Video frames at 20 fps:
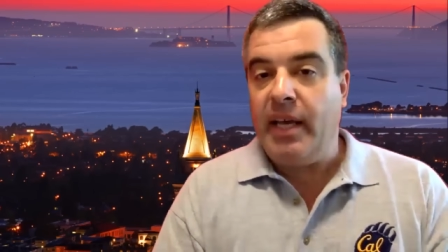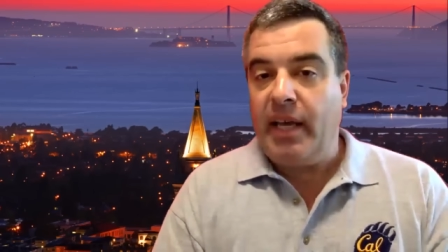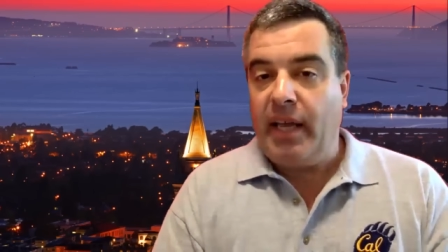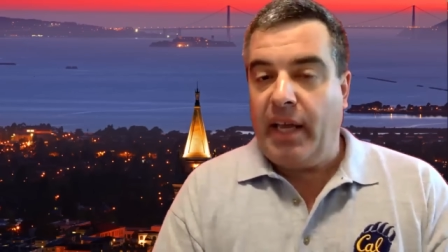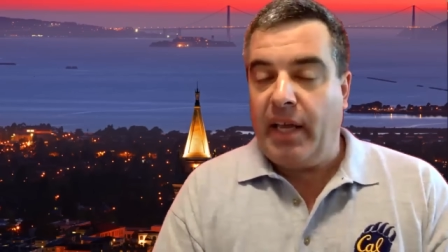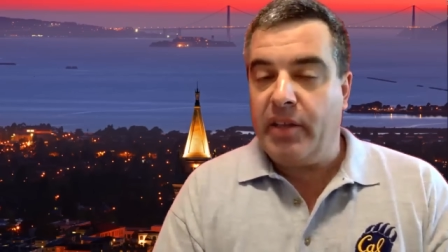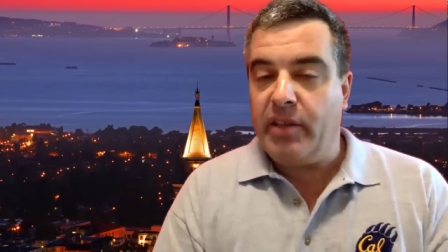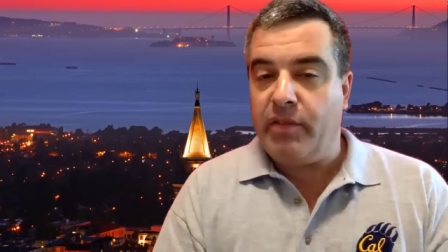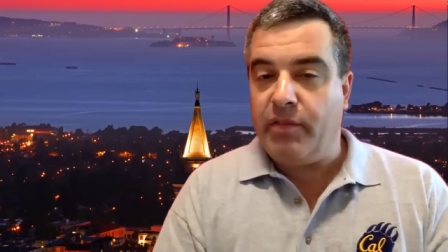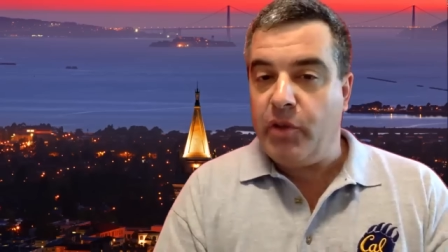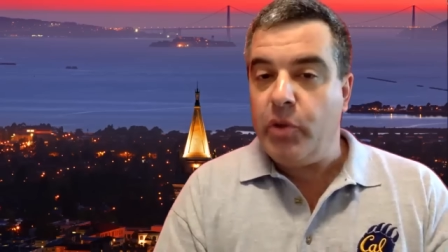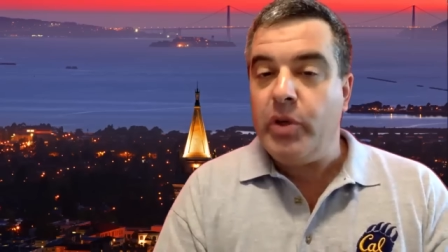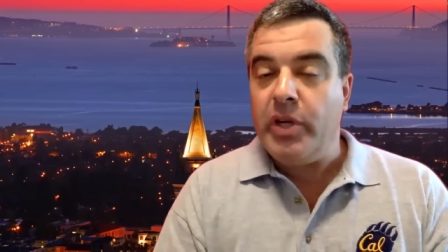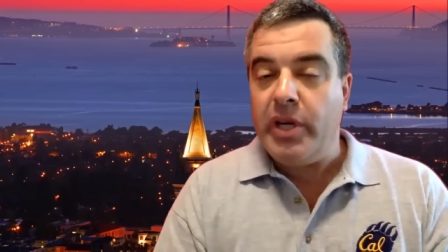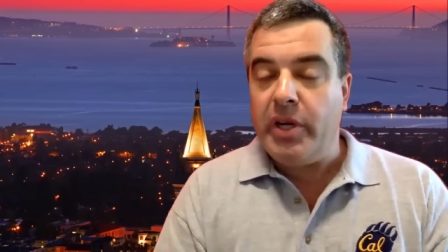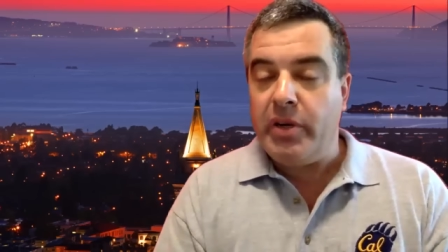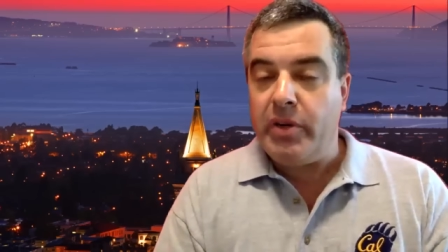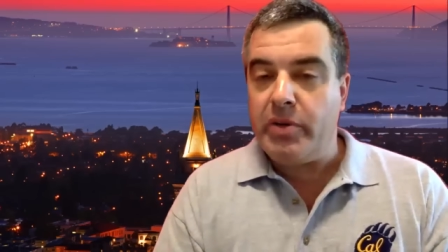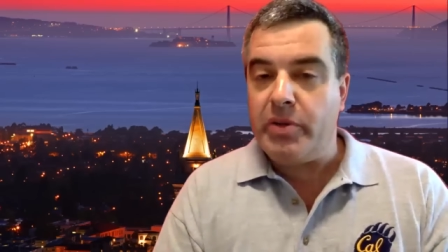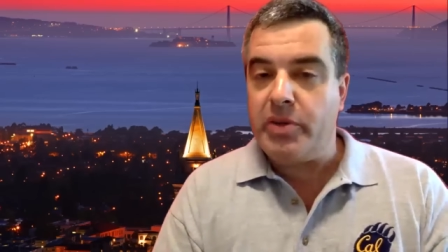In the few
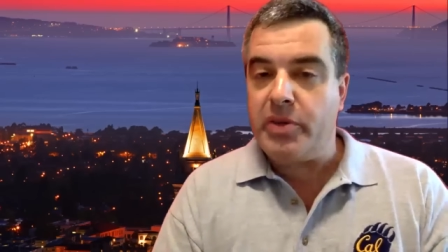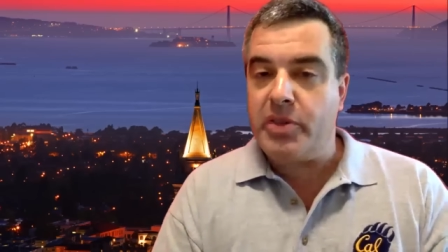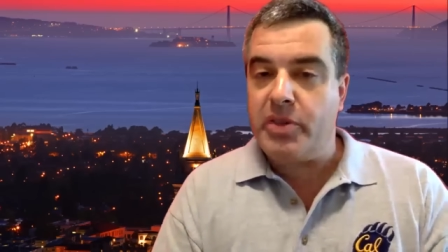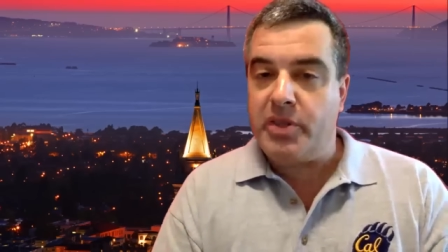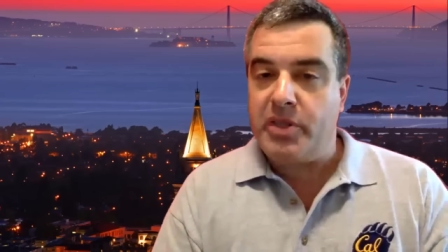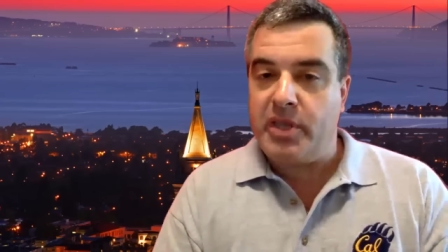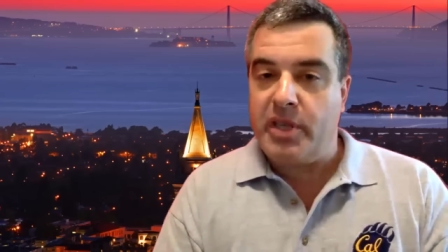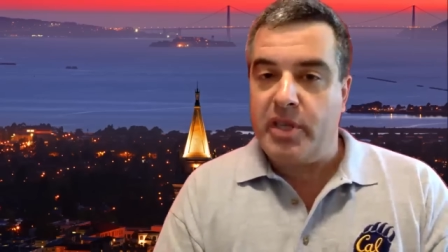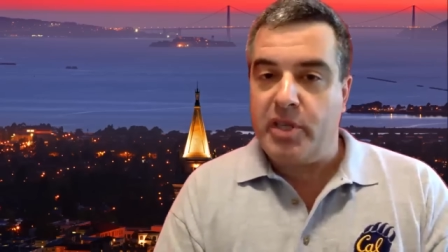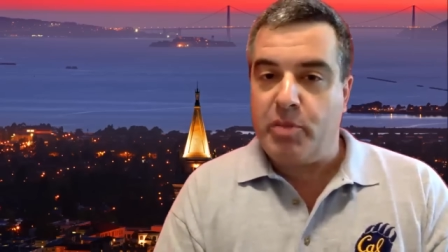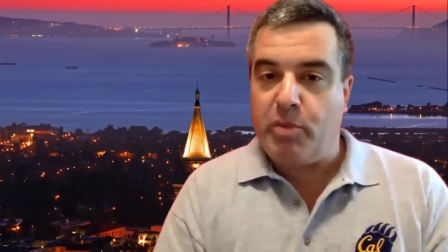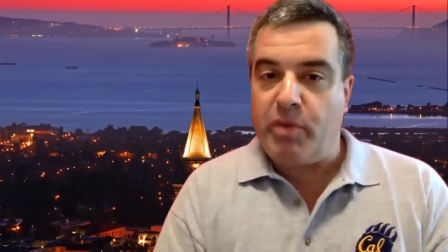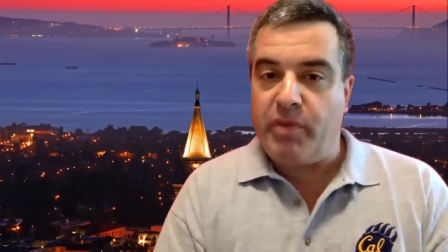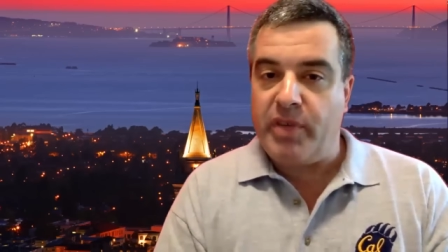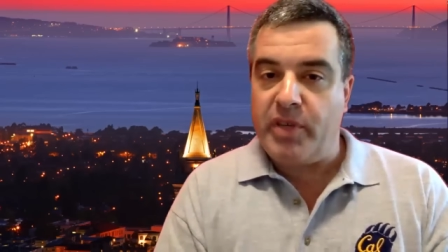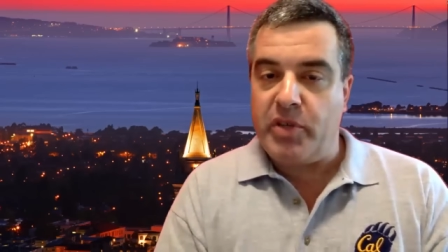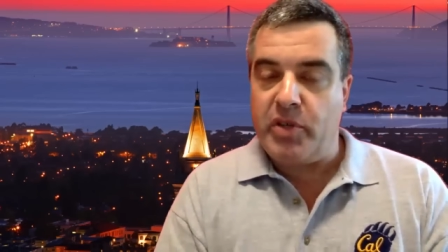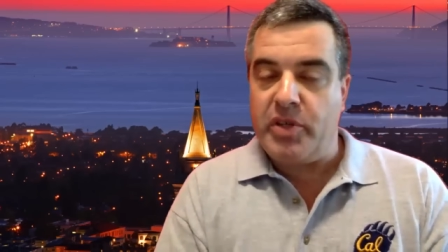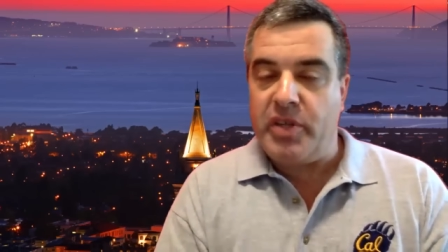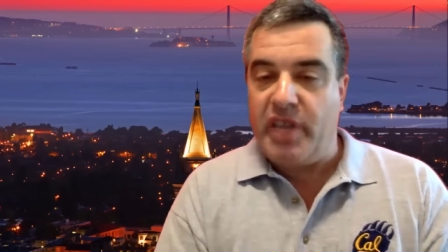years since
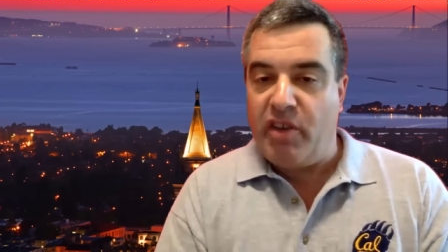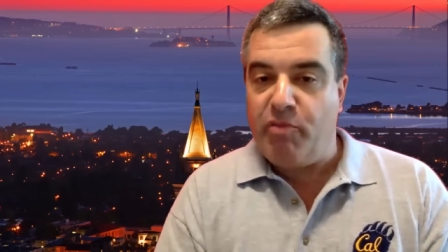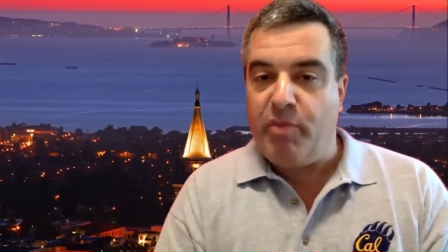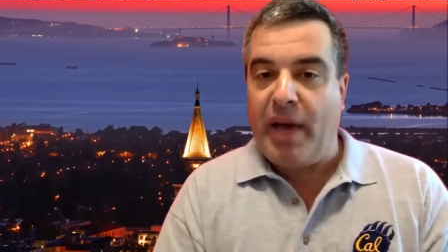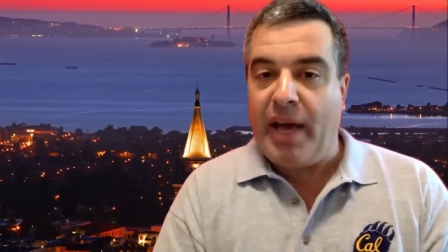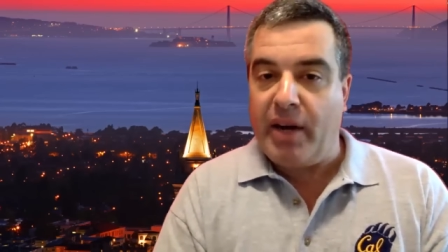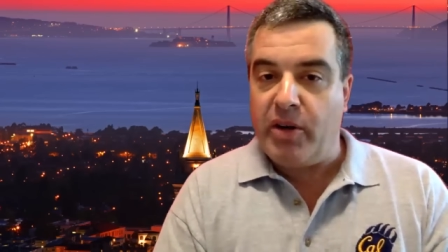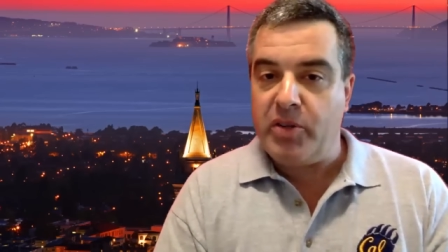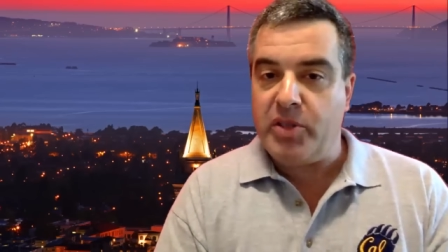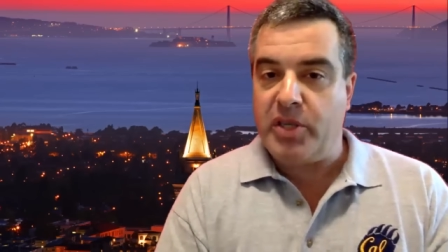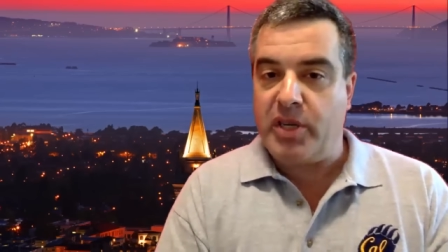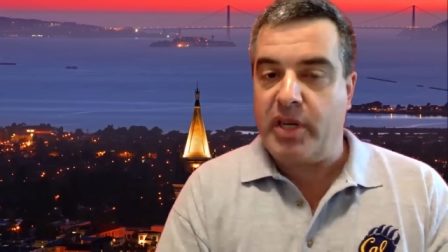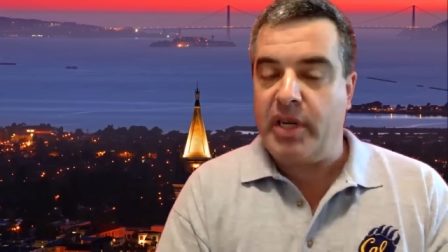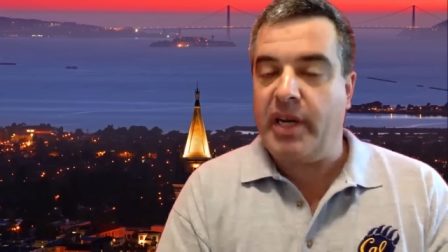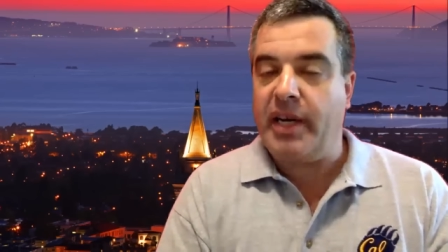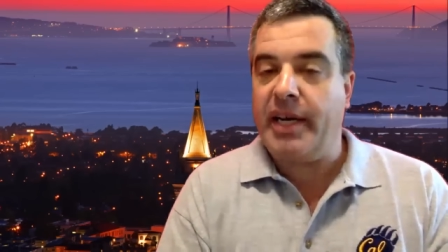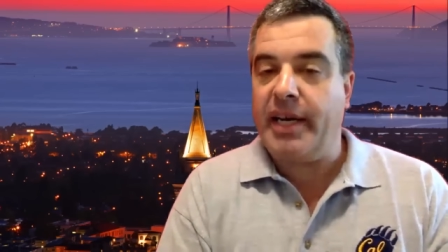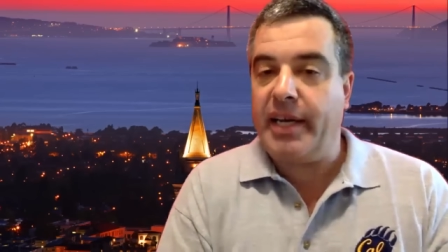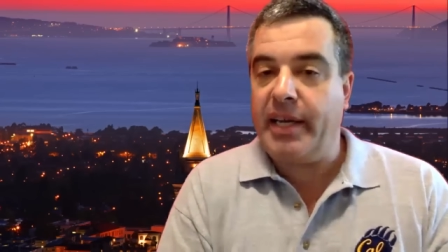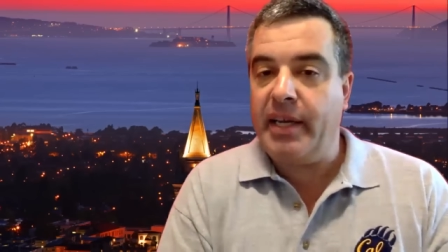Professor Dave Patterson and
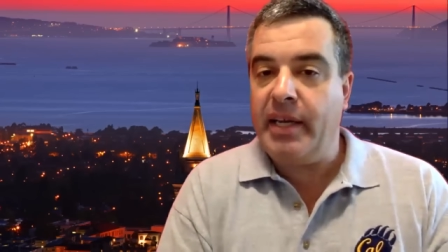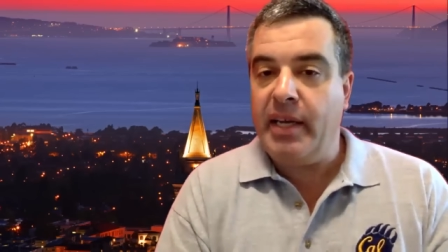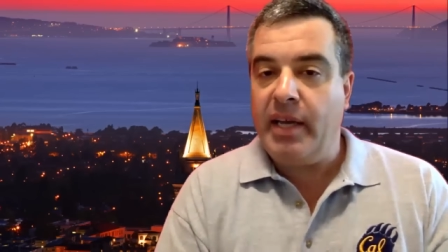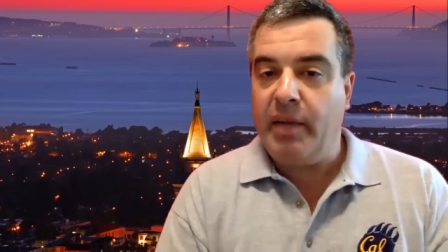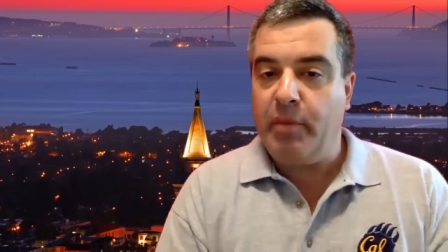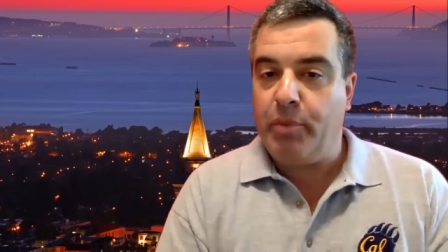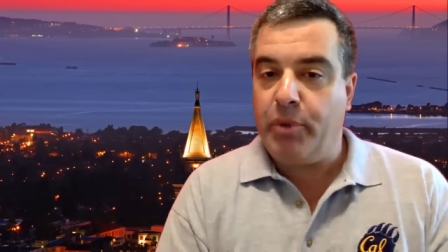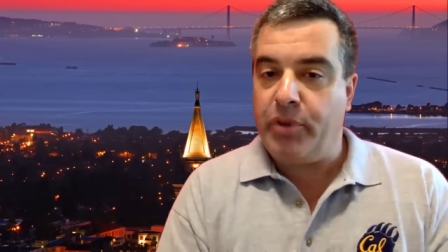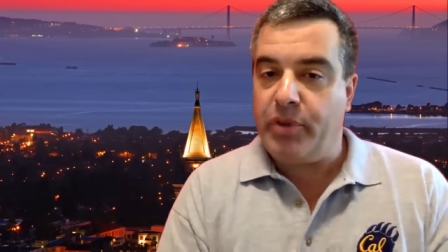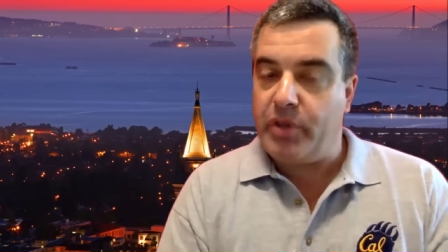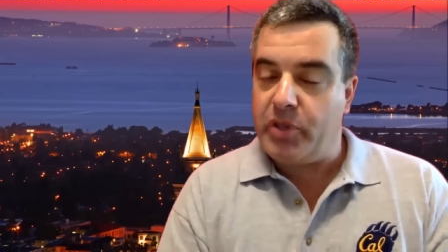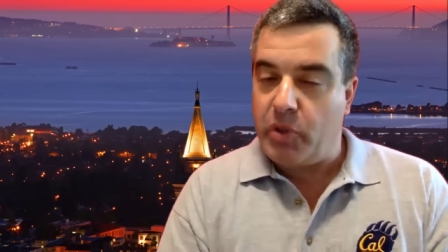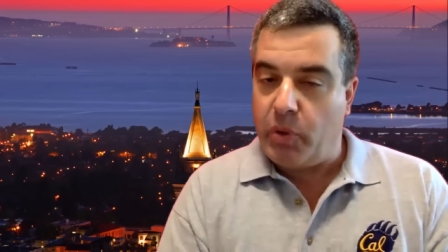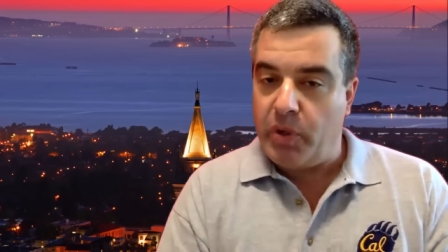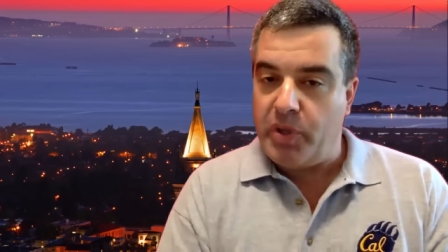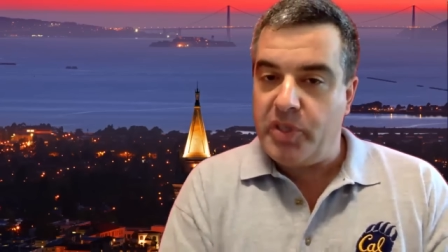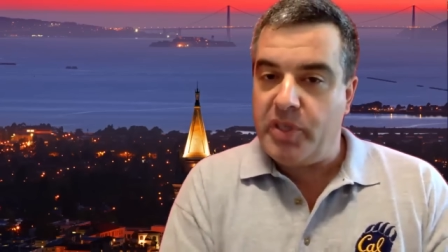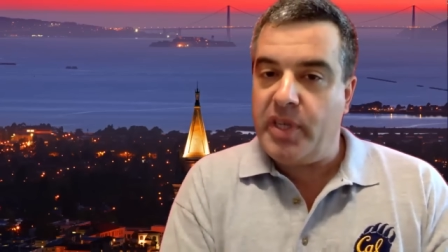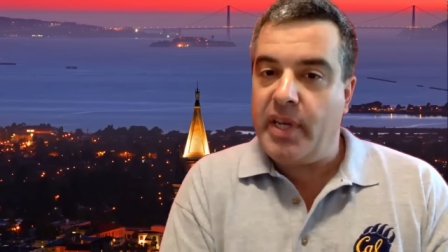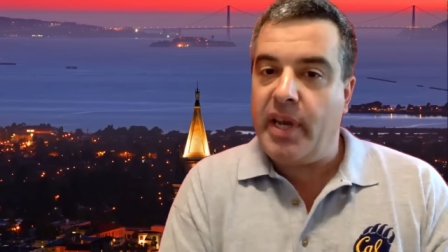I put this
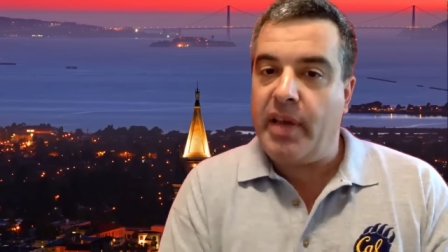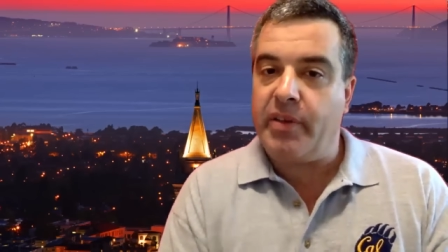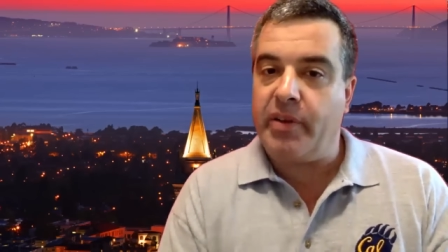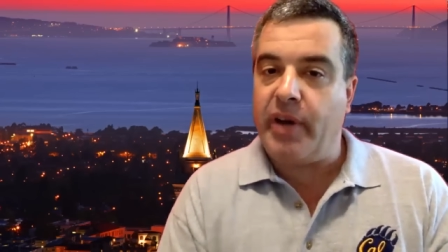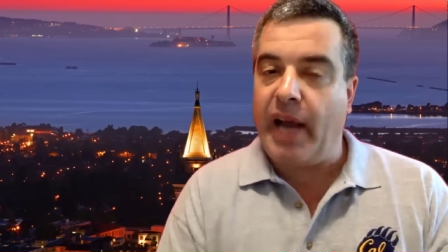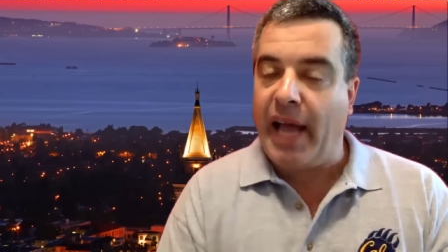course together,